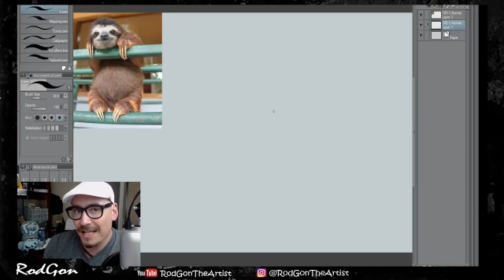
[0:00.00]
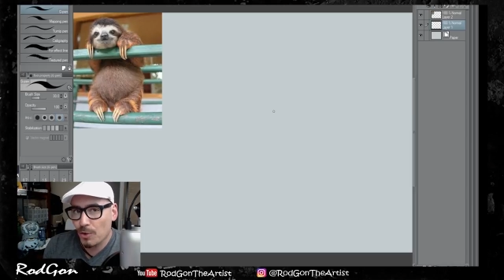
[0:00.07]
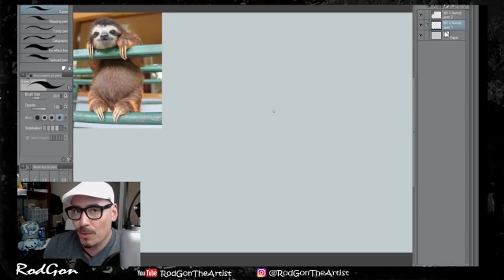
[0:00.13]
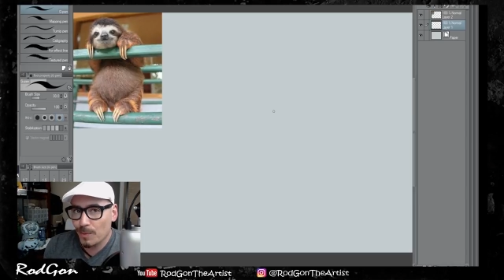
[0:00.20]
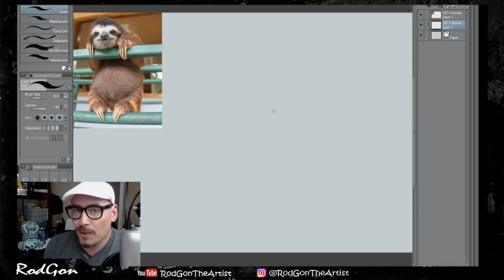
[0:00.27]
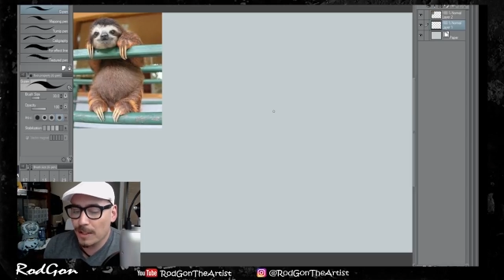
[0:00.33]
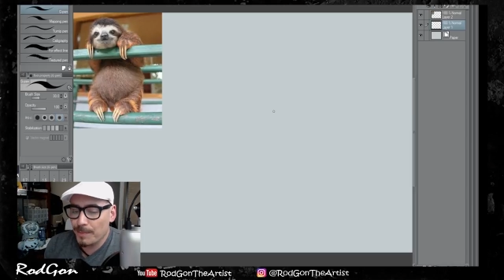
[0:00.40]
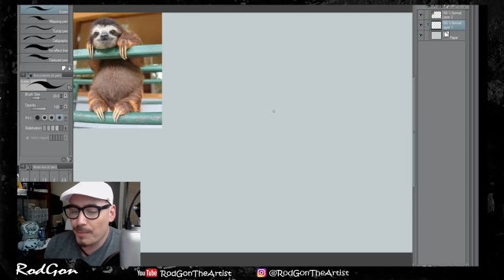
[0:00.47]

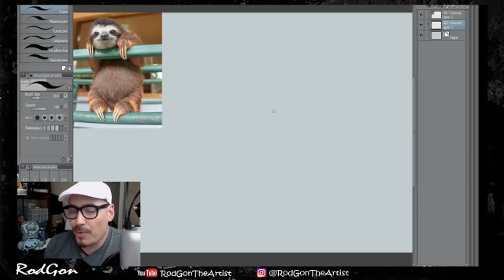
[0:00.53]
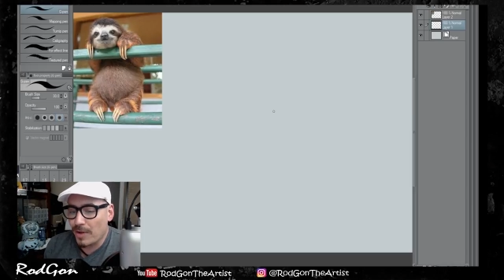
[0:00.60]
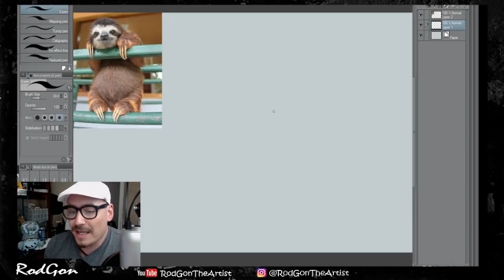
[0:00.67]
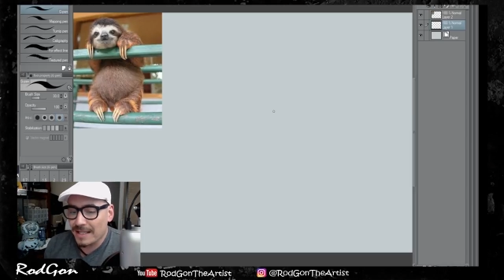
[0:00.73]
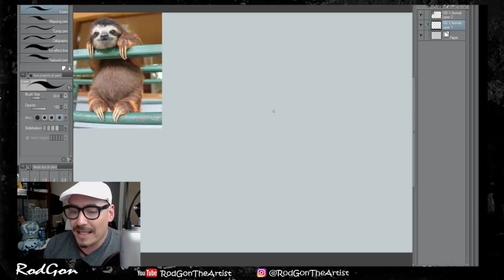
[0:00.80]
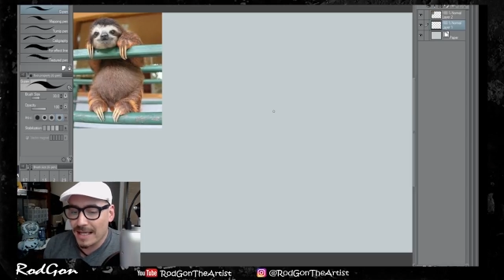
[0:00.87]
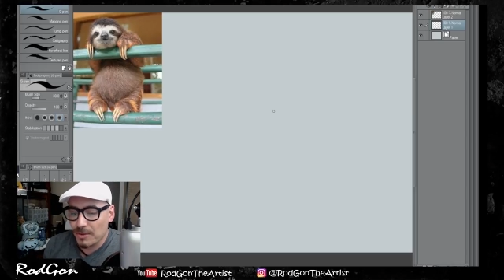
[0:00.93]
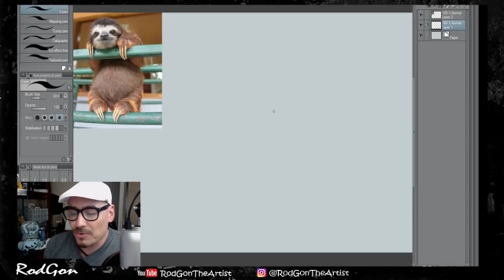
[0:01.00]
normally
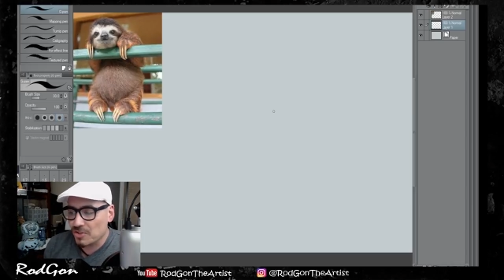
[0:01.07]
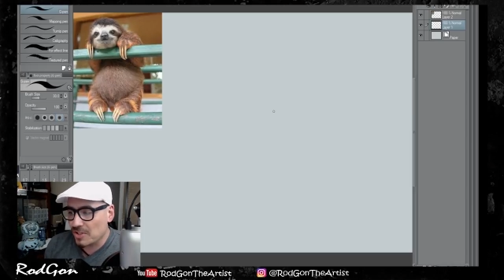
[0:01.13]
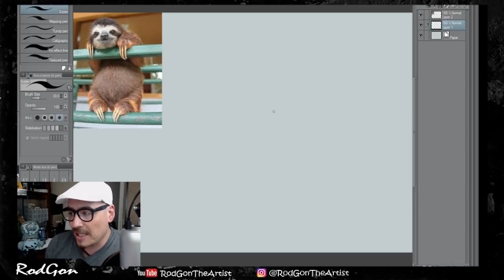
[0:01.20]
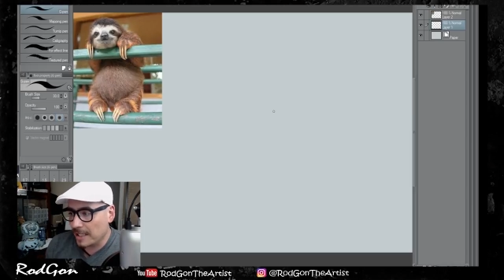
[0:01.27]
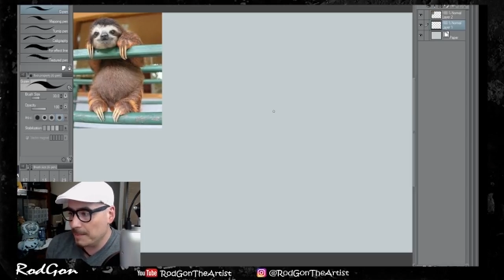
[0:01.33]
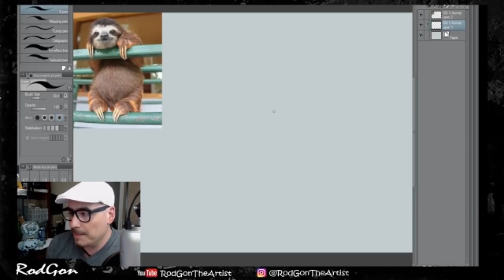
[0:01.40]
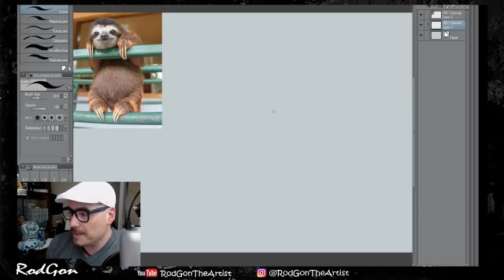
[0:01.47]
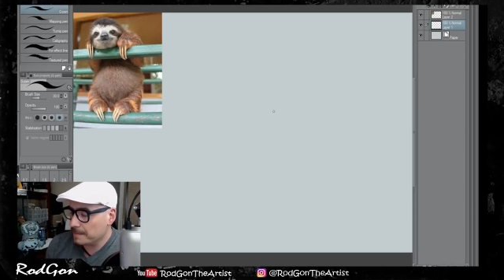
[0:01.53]
break down
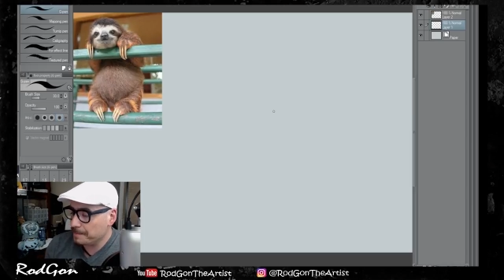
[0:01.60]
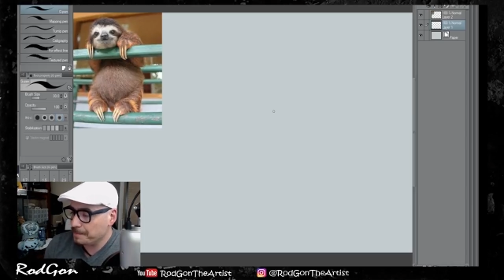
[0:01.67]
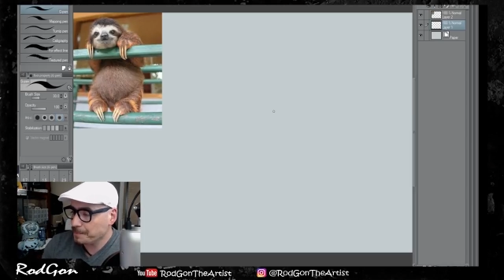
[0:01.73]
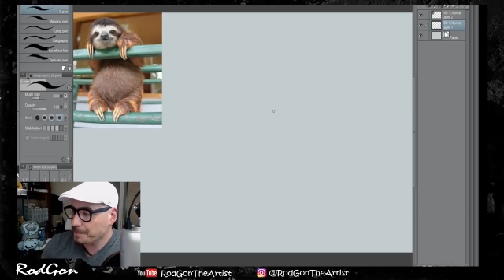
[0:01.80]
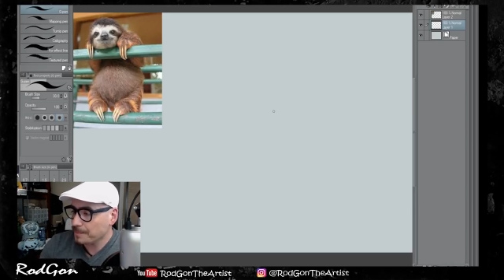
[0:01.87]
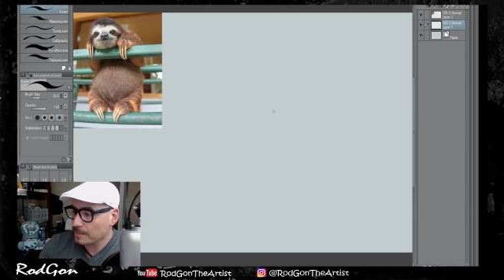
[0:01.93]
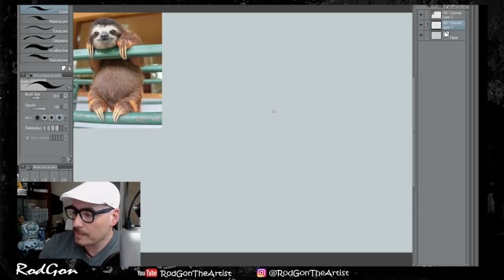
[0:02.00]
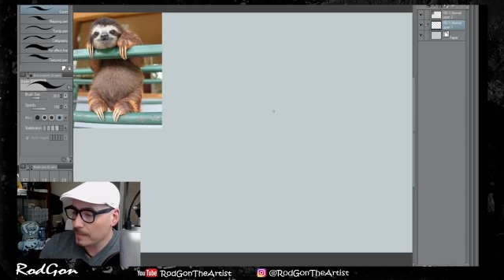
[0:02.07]
shapes.
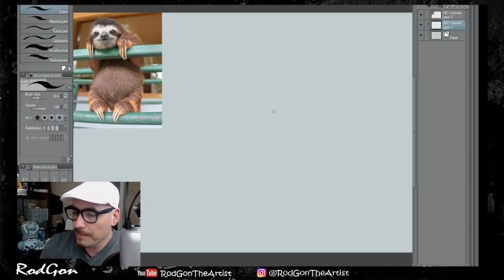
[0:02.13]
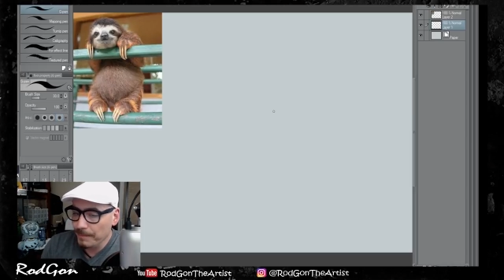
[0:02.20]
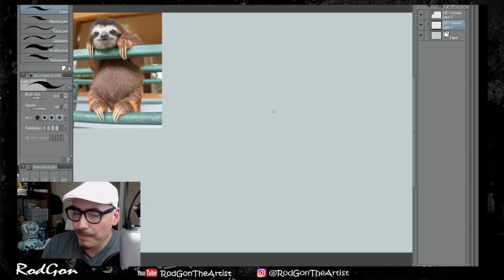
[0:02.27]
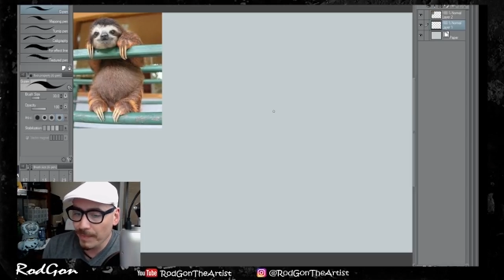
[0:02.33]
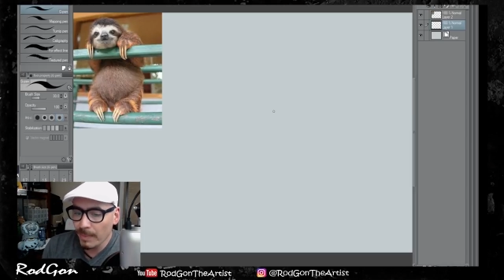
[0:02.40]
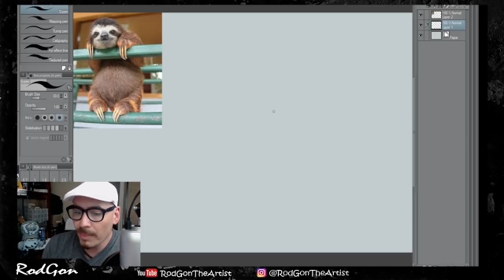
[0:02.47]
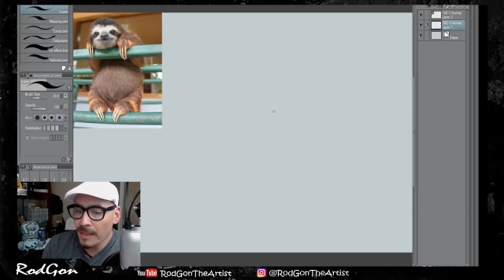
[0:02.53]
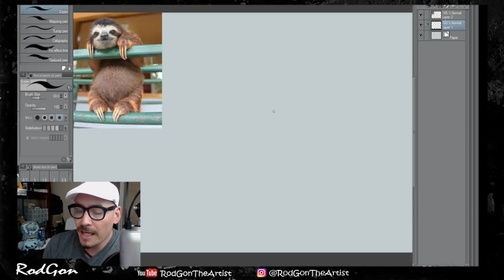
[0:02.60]

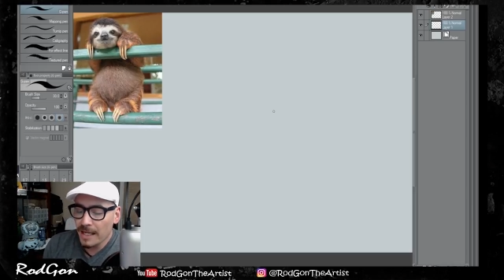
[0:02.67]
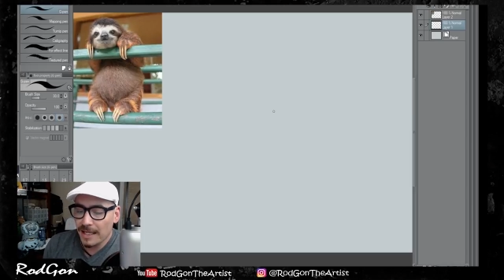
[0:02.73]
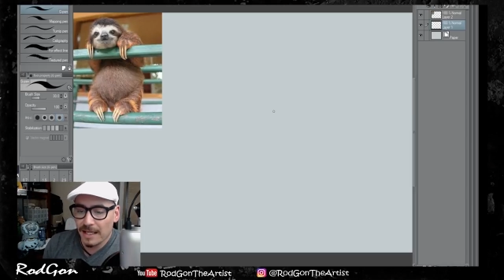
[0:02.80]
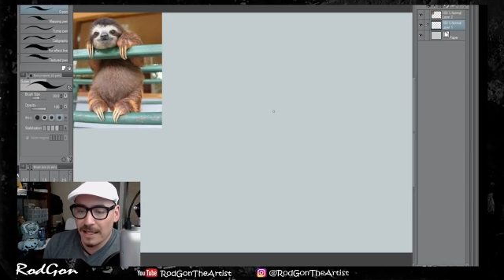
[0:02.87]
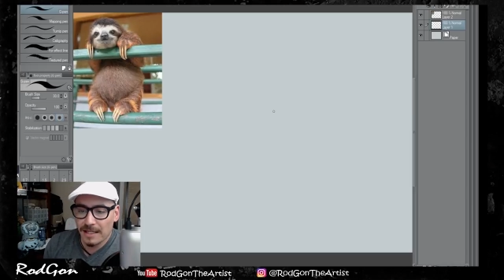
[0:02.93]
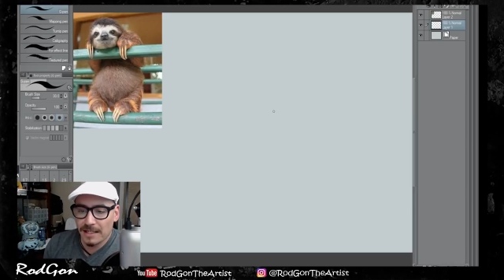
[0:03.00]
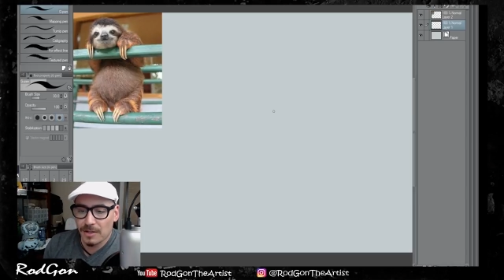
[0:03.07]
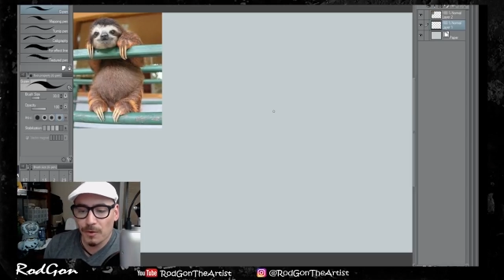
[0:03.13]

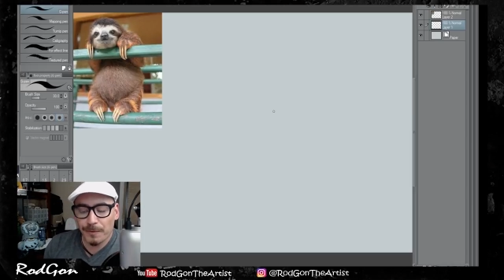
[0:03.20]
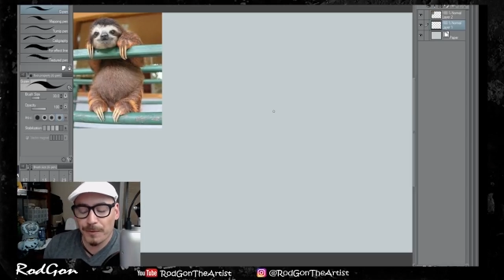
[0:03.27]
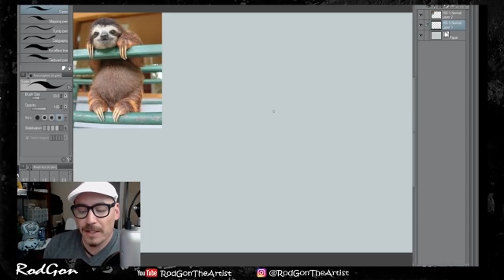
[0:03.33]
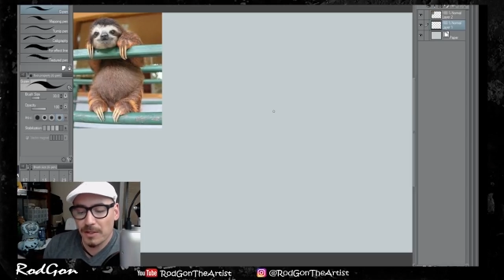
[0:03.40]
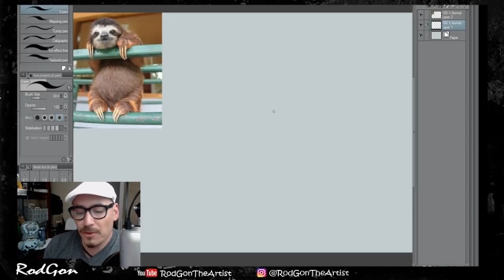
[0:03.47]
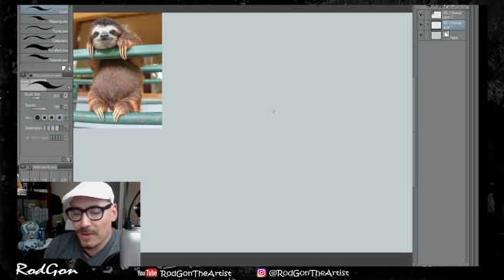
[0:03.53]
And hopefully